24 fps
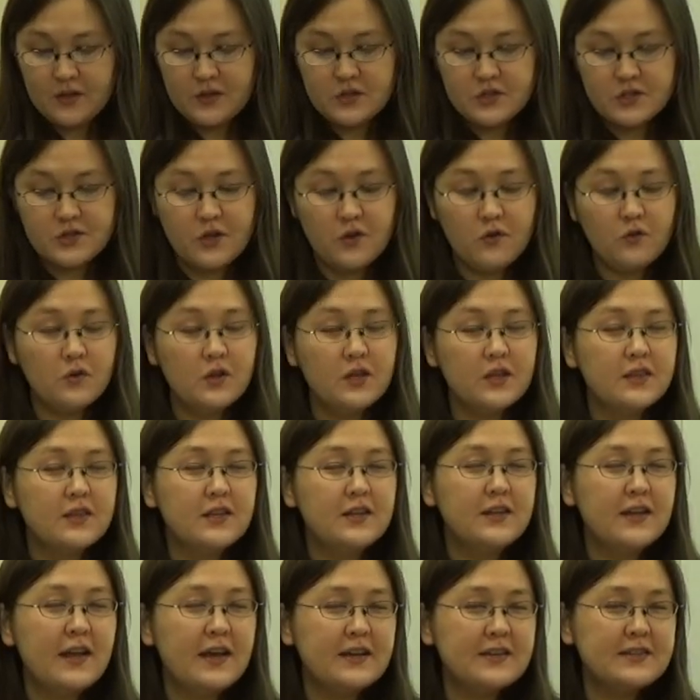So
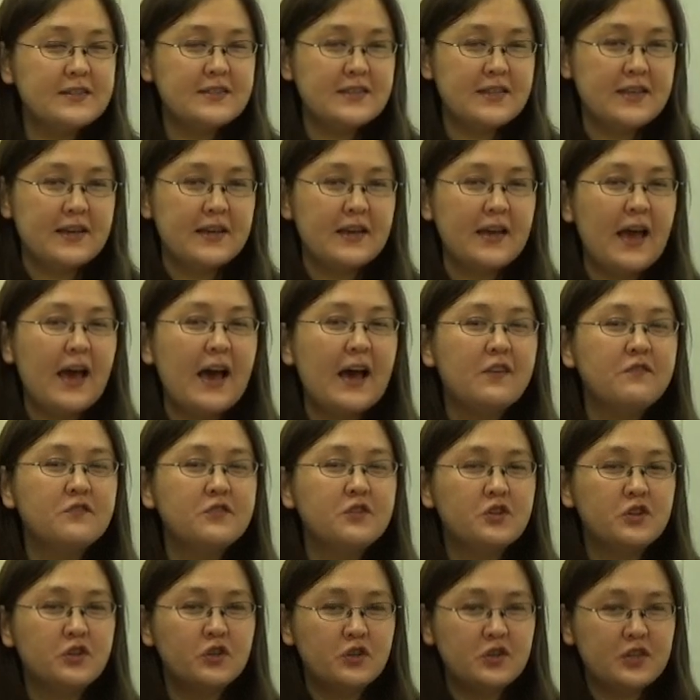the next thing
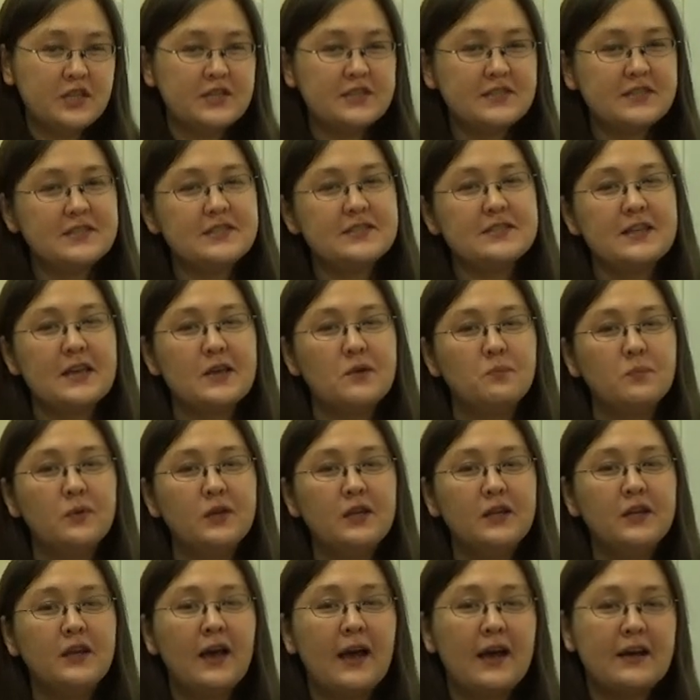after your thesis
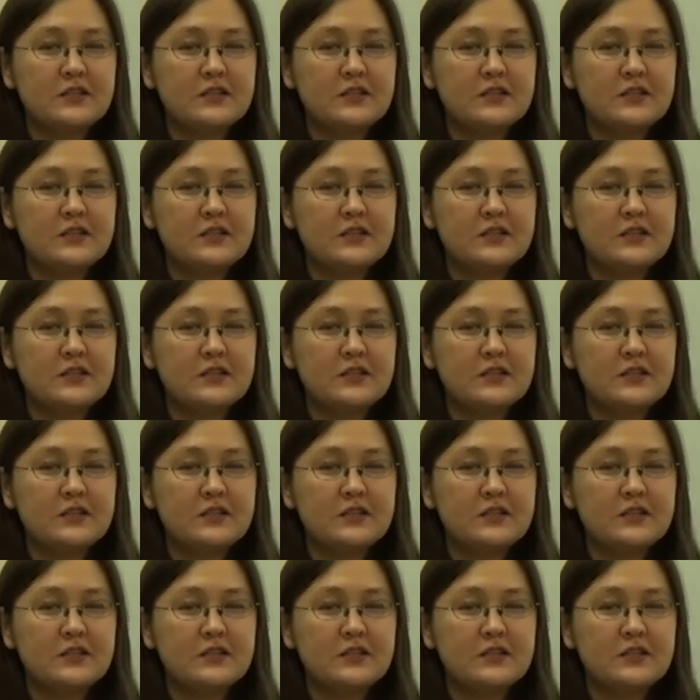statement